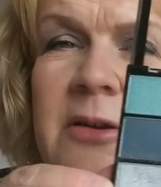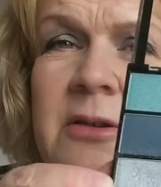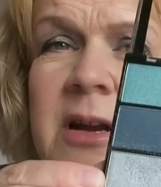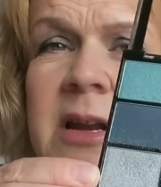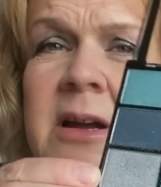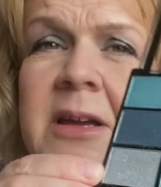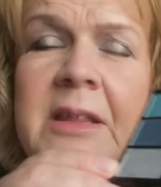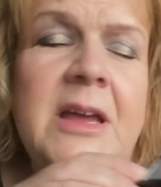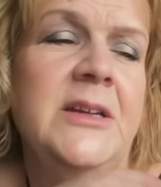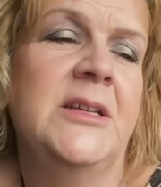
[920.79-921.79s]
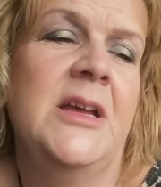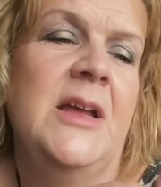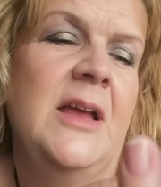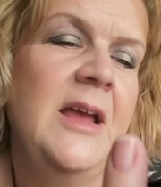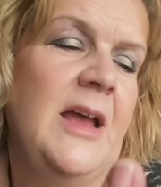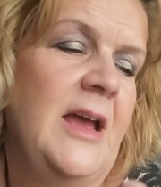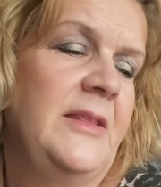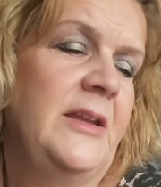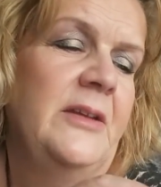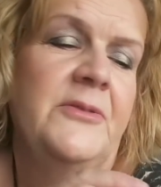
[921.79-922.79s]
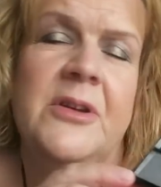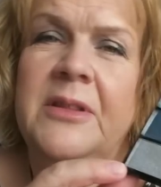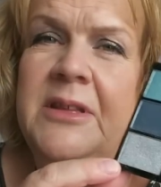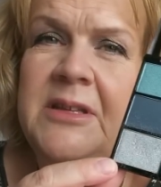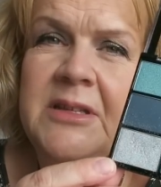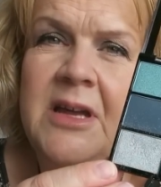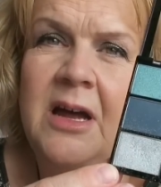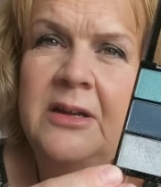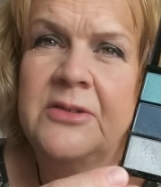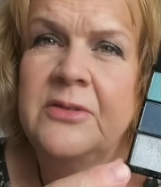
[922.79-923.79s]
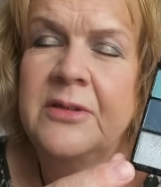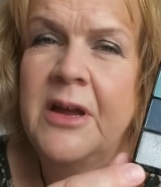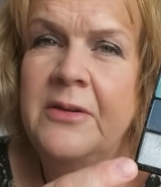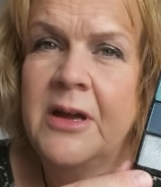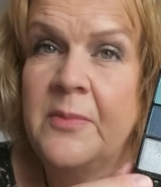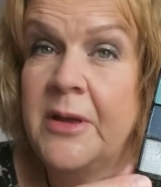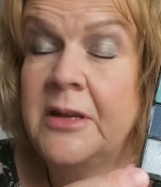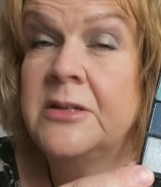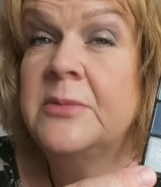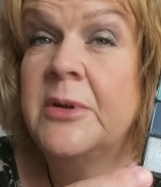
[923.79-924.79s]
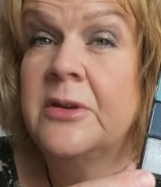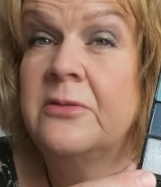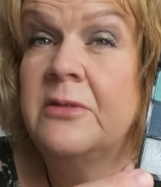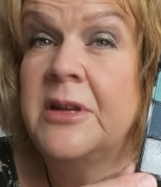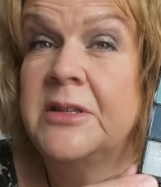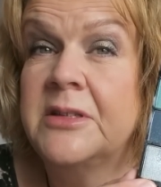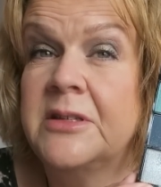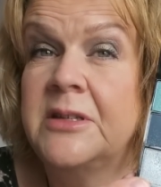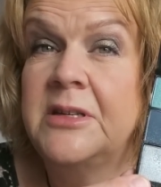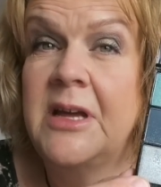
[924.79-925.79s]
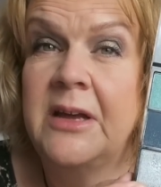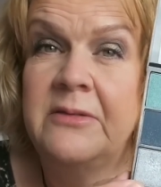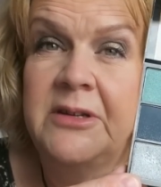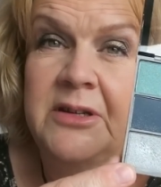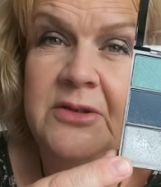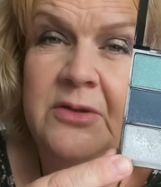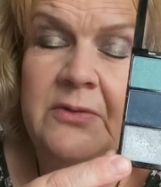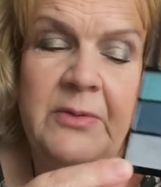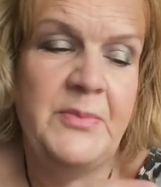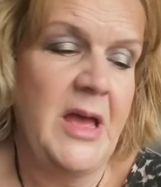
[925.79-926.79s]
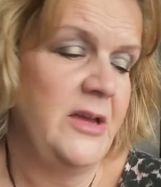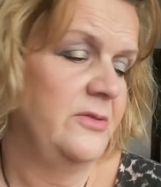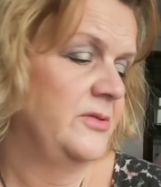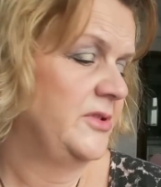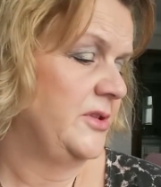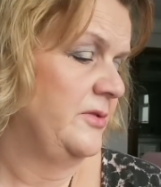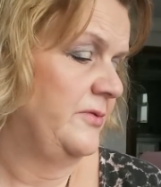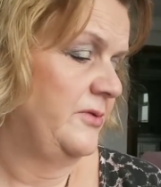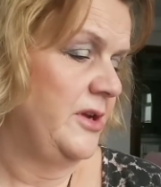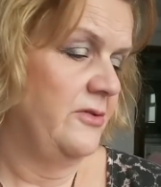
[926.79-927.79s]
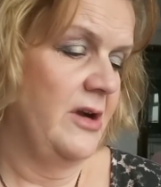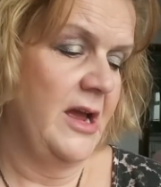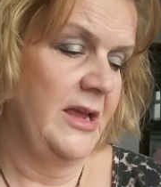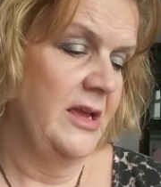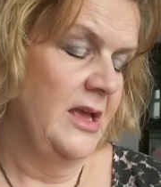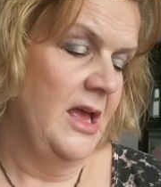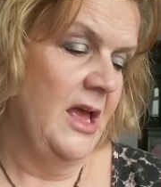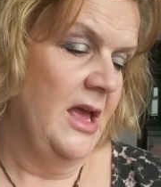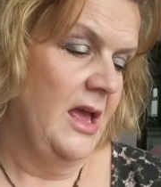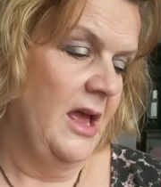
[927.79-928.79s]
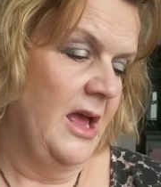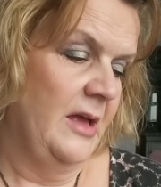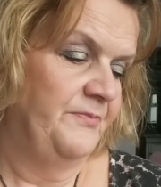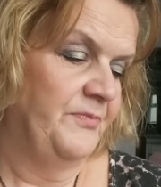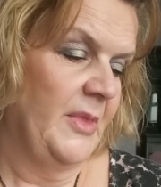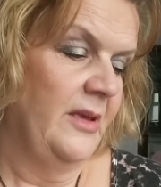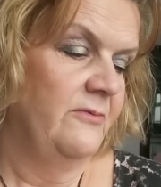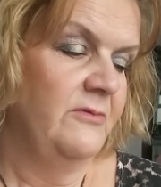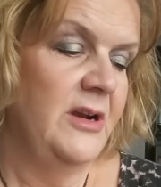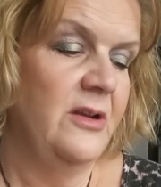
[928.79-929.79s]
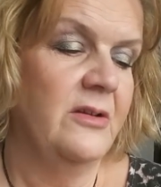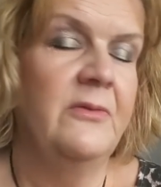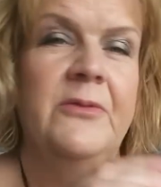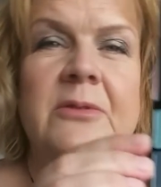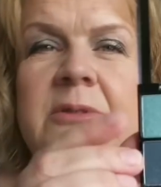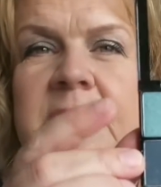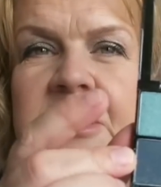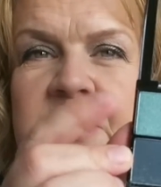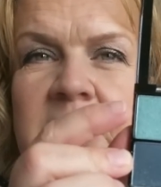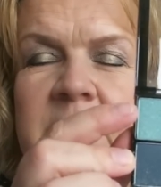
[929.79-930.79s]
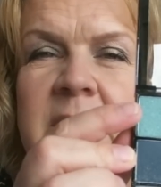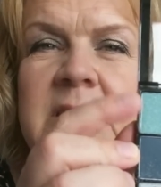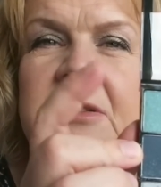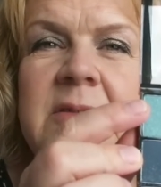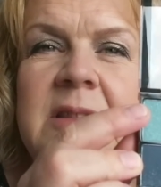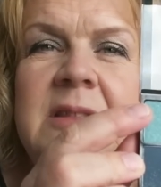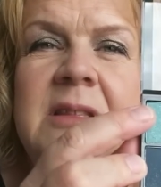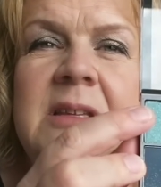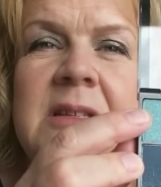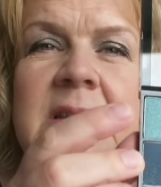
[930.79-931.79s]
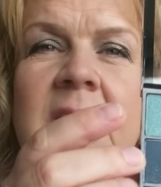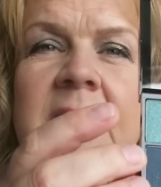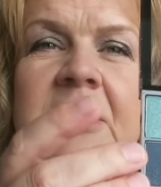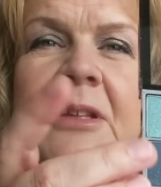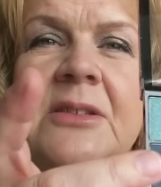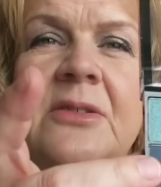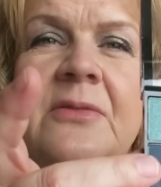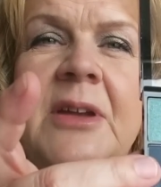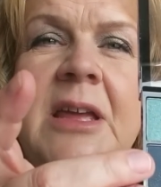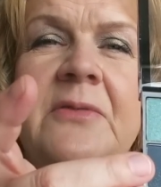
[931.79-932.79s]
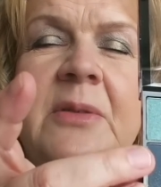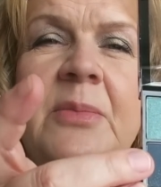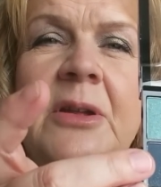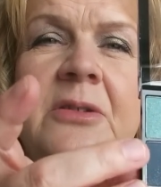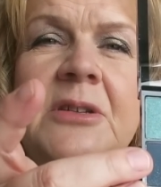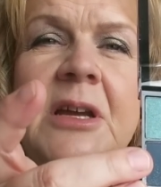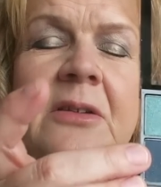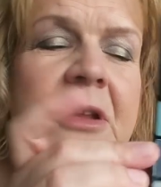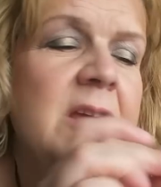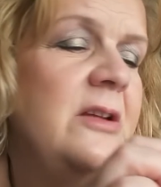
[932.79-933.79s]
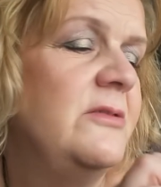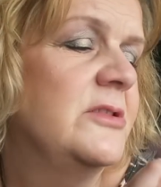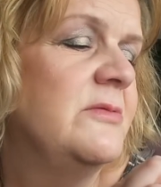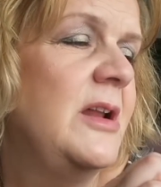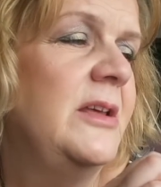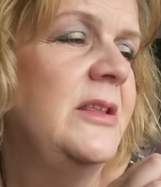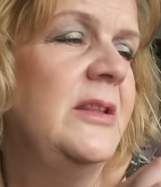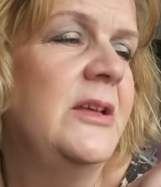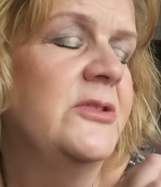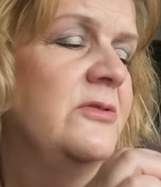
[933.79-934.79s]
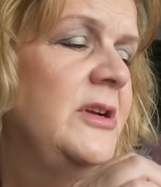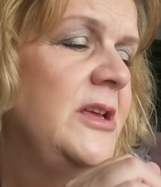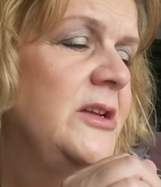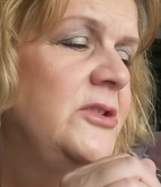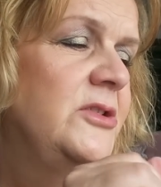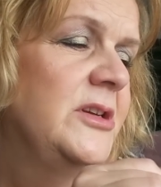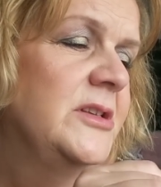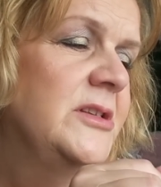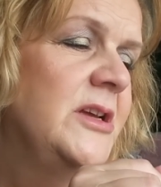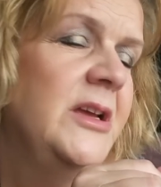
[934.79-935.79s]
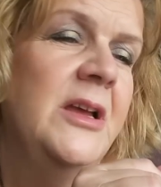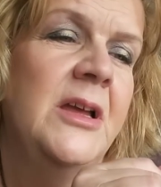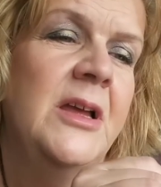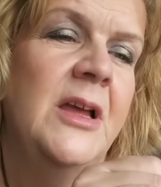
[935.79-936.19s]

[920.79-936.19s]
I really like that. And then I've got this colour sort of going up into my crease today, which is sort of a pale silvery grey. Really looking forward to experimenting with this colour and this sort of navy blue down here as well. I think that's really interesting.